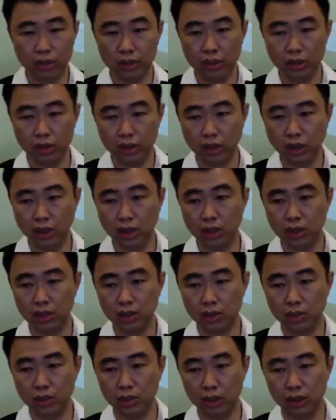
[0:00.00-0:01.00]
Zi,
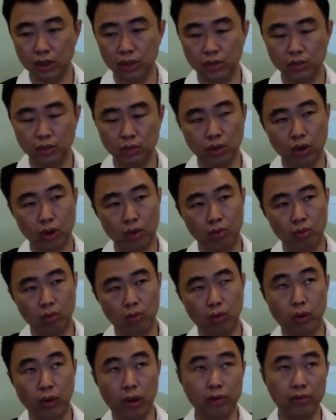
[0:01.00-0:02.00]
so it's
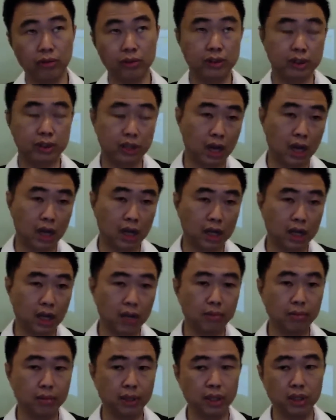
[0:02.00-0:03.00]
Rock Wealth Star
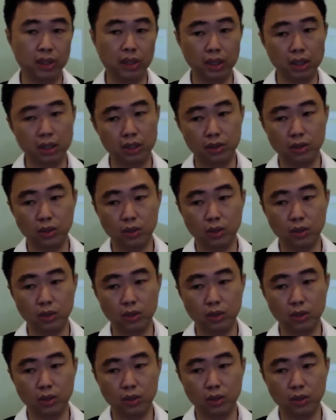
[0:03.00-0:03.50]
coming in.